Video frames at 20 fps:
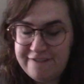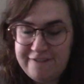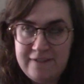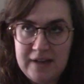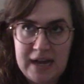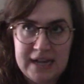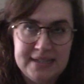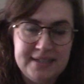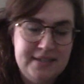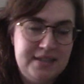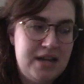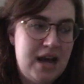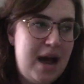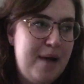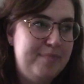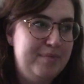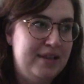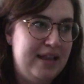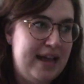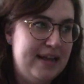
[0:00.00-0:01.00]
I
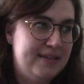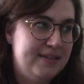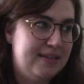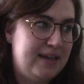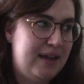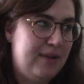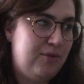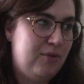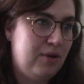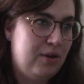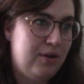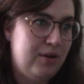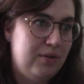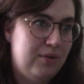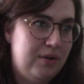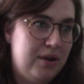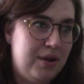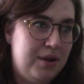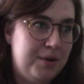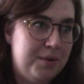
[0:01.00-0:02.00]
stopped last night
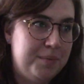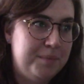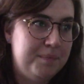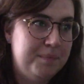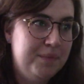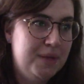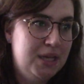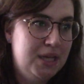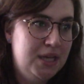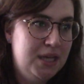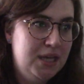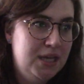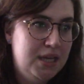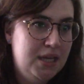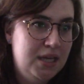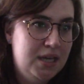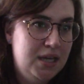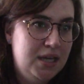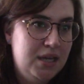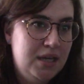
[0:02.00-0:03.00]
while
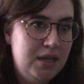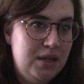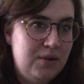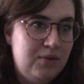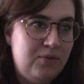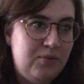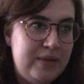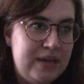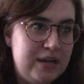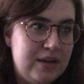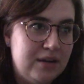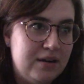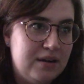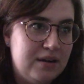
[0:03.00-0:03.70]
we